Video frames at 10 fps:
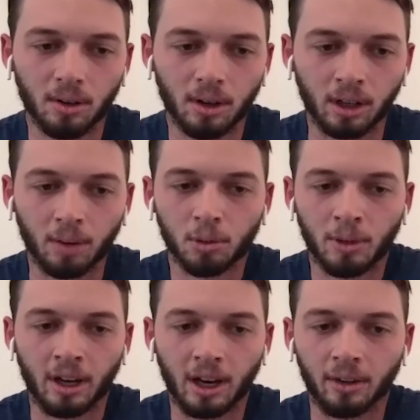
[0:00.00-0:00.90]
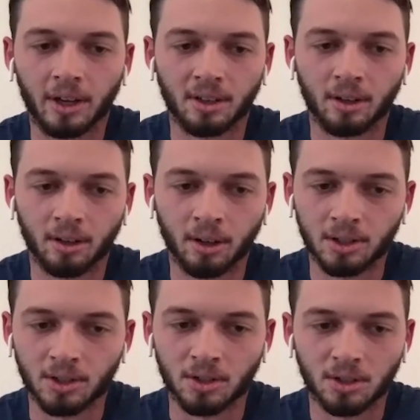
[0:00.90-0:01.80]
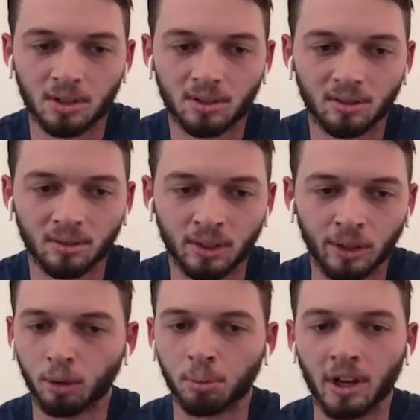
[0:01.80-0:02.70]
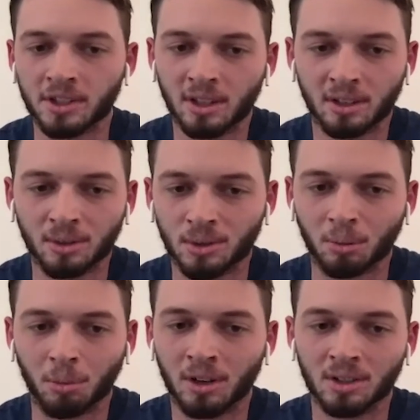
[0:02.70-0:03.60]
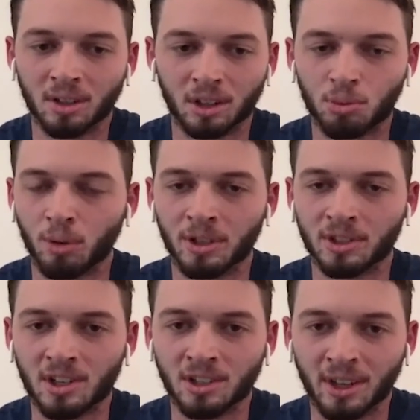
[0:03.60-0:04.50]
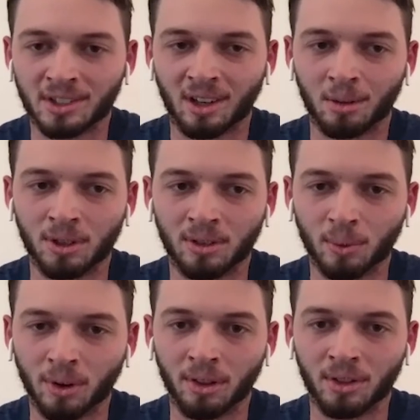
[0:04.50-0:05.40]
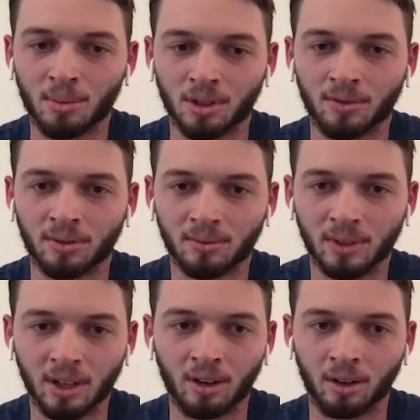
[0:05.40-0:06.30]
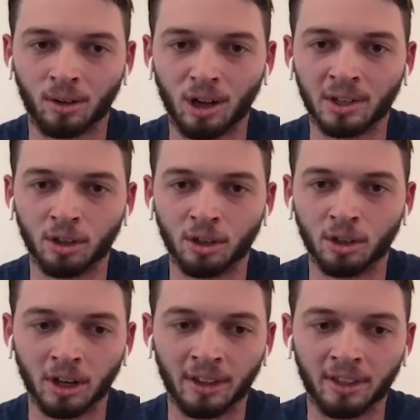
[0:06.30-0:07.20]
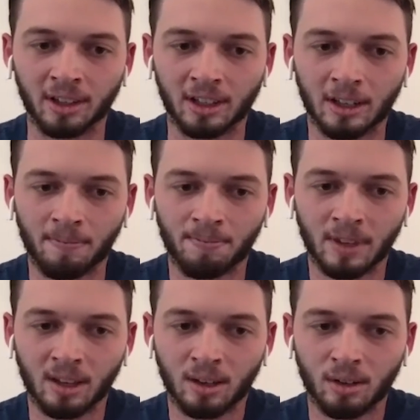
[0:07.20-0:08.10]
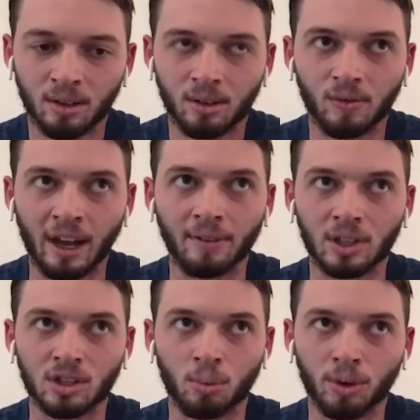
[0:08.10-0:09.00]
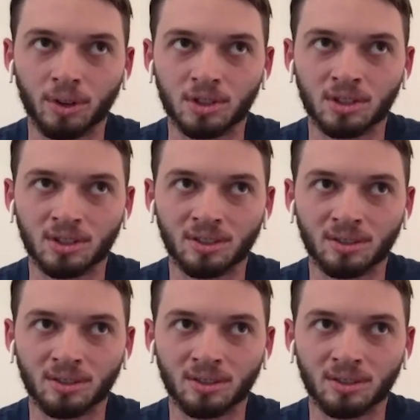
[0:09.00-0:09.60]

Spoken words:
a couple of my highlights are just the young president who's committed to experimentation. That's kind of been one of the themes I've hit on a lot here. But I think having someone that's